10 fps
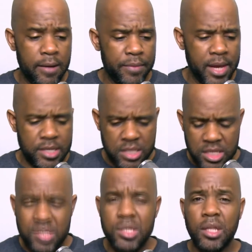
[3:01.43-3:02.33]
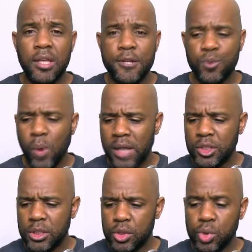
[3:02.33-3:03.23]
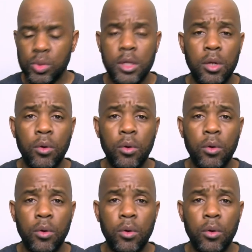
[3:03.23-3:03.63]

that is listening, that is watching and tuning in.